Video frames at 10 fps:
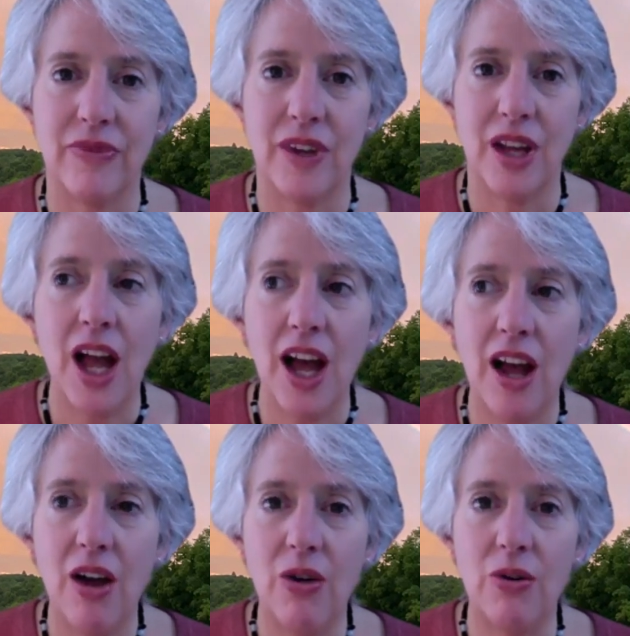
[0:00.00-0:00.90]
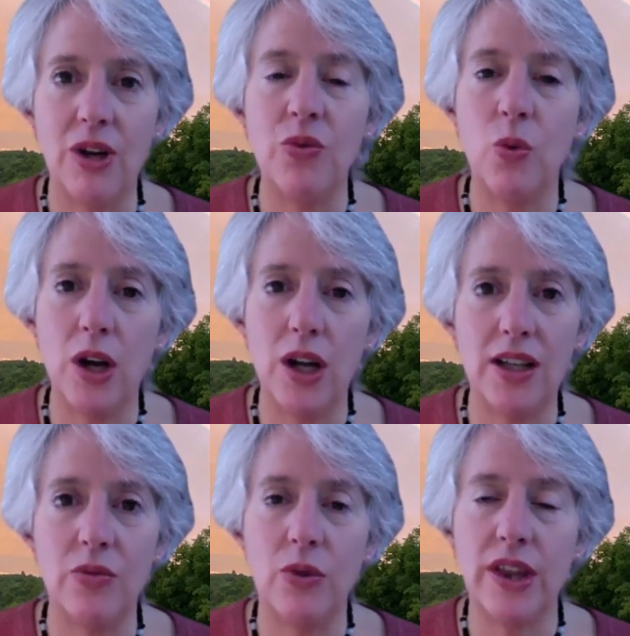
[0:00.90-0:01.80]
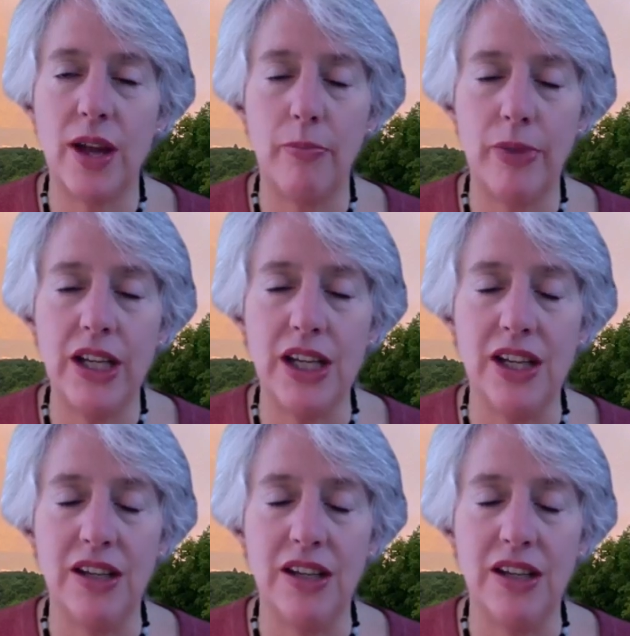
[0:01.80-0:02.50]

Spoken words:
how and what would that be?